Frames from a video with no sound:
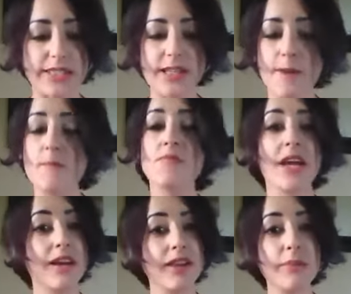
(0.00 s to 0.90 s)
So
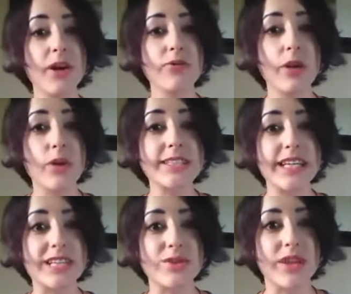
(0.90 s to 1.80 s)
let me know if that
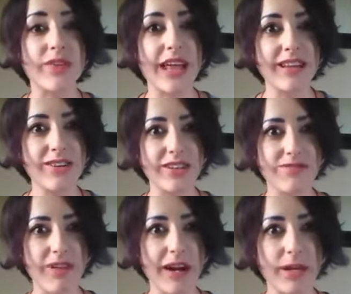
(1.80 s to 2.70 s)
resonates with you, that little
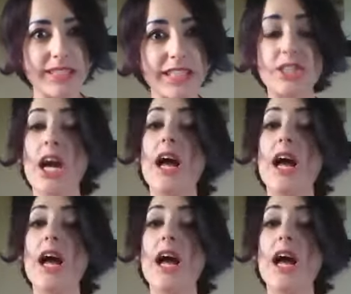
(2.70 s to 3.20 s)
divine message.